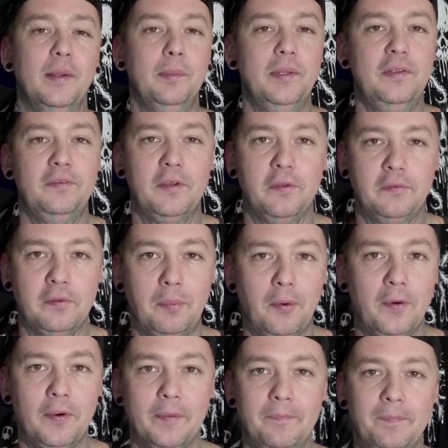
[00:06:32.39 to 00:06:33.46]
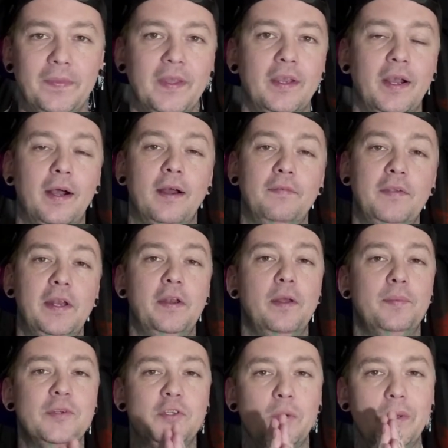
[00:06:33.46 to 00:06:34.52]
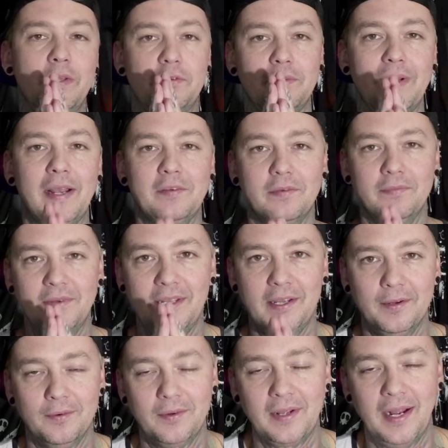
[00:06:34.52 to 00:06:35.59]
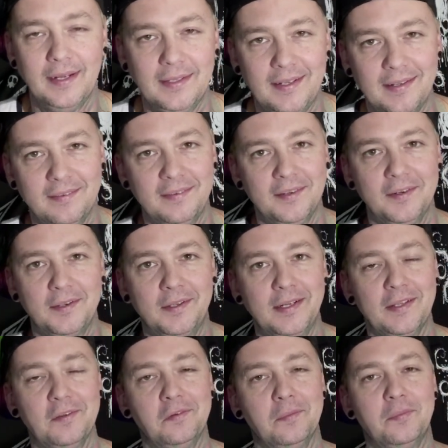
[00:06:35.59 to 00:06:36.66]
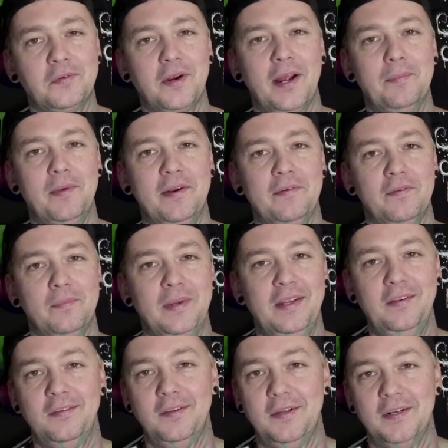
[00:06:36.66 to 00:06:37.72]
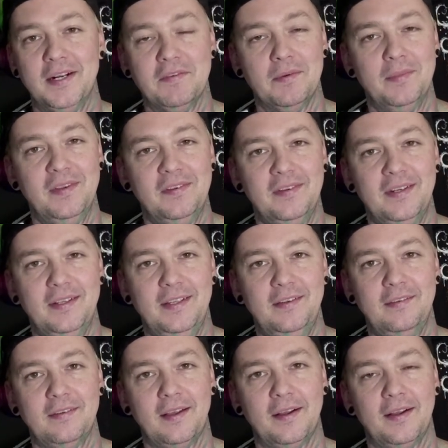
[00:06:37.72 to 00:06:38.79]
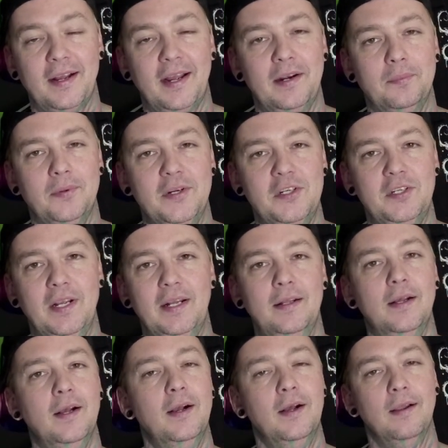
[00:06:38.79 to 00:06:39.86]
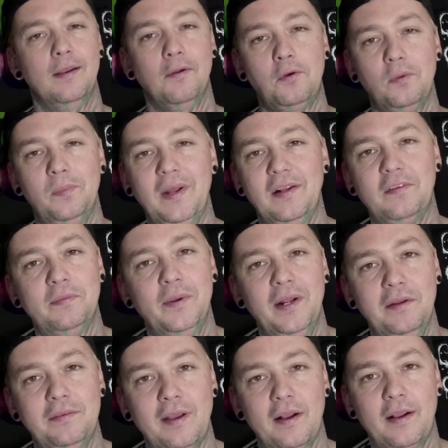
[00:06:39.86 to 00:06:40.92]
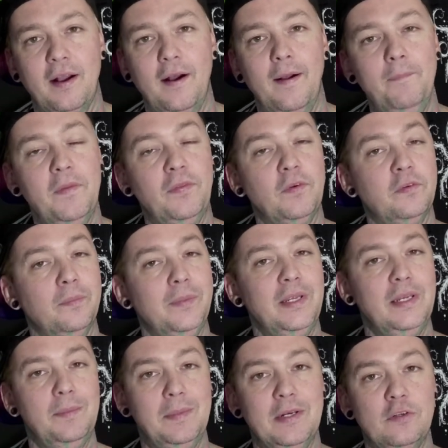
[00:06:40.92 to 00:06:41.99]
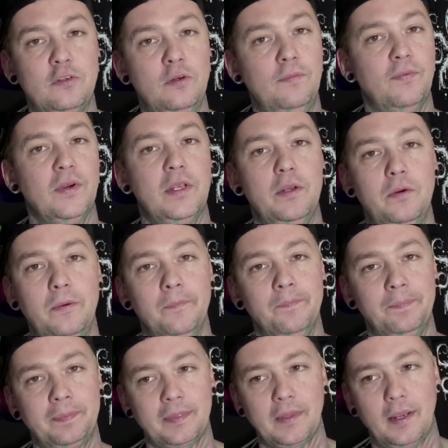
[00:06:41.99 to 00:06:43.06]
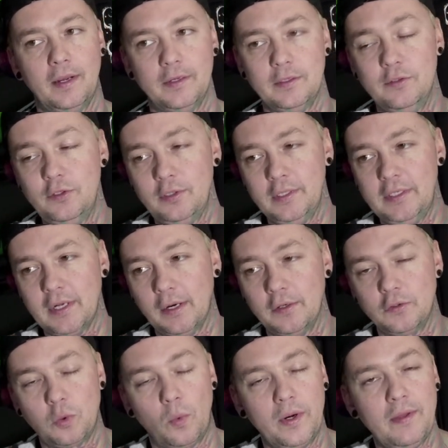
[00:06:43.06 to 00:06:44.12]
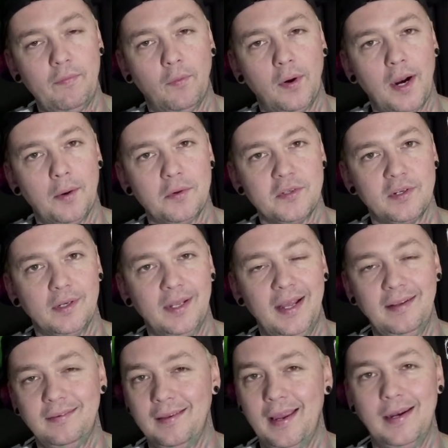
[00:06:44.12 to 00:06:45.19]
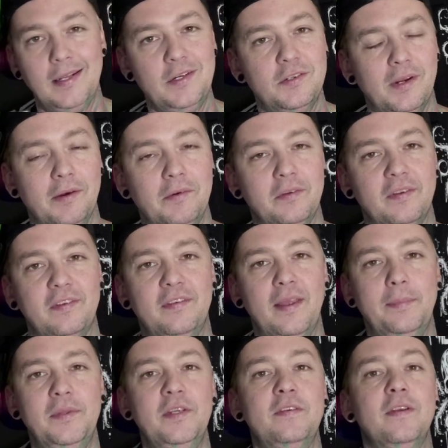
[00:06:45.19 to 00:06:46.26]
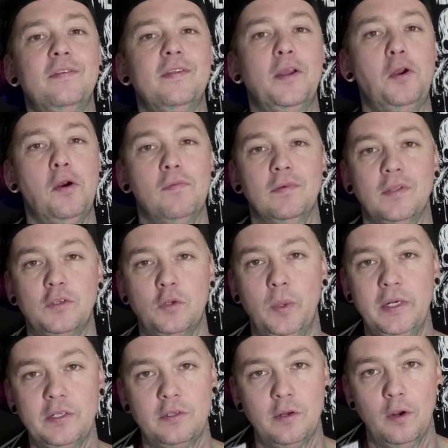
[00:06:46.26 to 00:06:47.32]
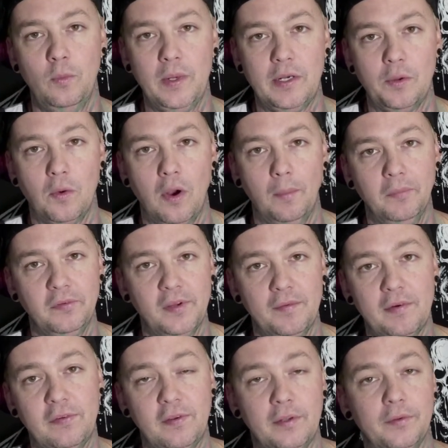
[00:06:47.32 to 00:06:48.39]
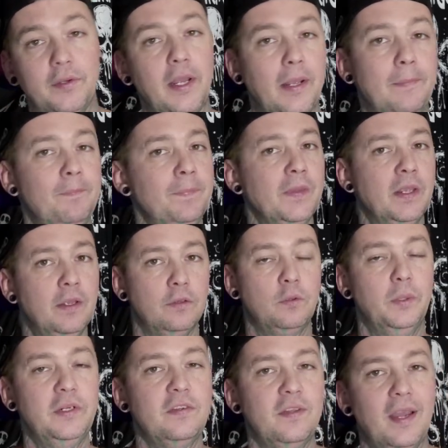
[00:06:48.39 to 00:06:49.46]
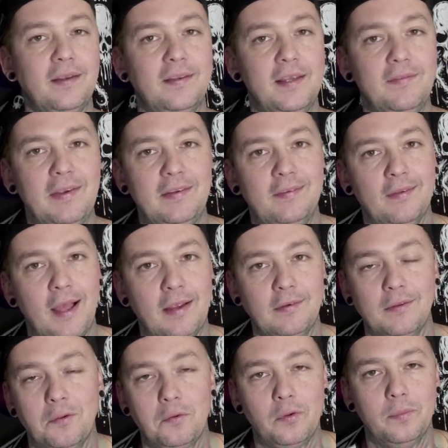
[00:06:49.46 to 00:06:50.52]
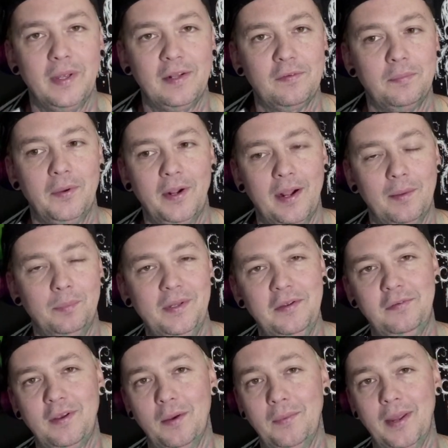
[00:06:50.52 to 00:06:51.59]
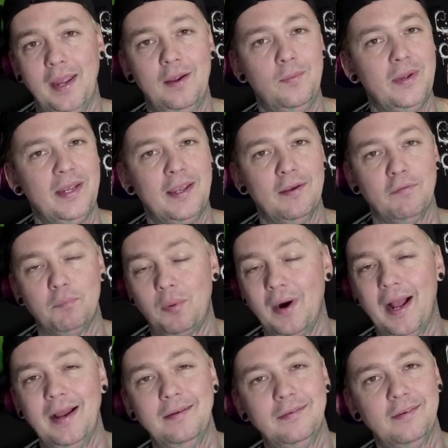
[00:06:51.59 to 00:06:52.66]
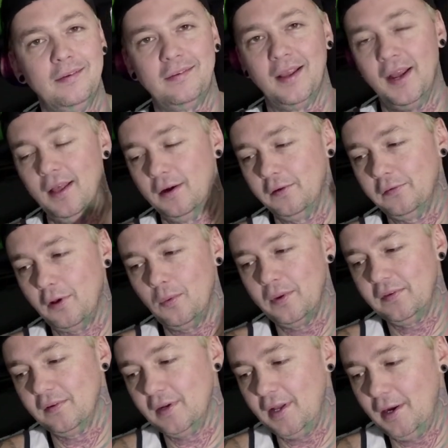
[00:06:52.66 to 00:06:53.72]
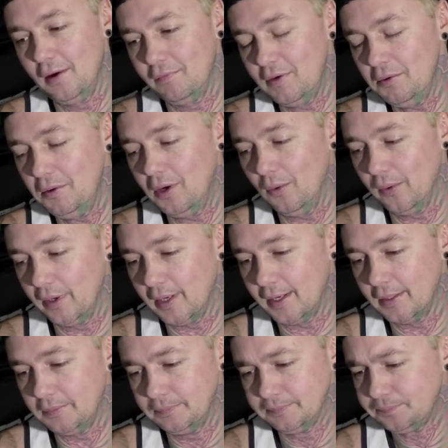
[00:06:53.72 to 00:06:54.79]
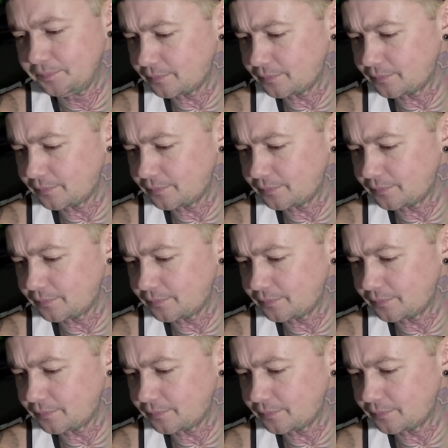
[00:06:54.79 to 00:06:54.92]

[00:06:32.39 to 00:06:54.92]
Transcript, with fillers: Please go support them. Uh, if you ended up enjoying this reaction video, kindly consider clicking the subscribe button for me so you never miss any of these. Uh, I'd appreciate it. Localbandsmokeout.com. If there's something you need me to shoot for you, uh, usually done in 24 hours or less, any genre is accepted. Just like over on the Twitch show, we do almost every single day. Twitch.tv slash localbandsmokeout. Please come hang. We give prizes. There's always an interview going on.